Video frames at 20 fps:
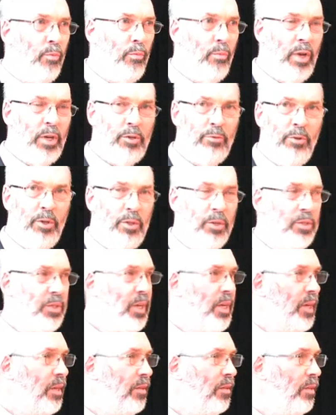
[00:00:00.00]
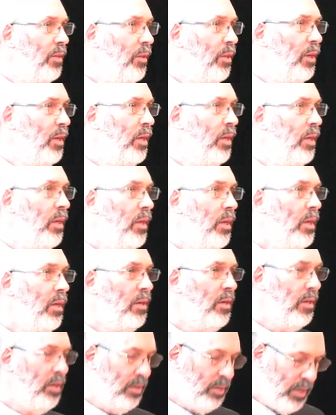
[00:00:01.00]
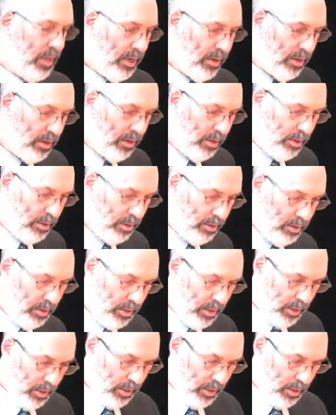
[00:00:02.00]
much further south in, the, in Kentucky and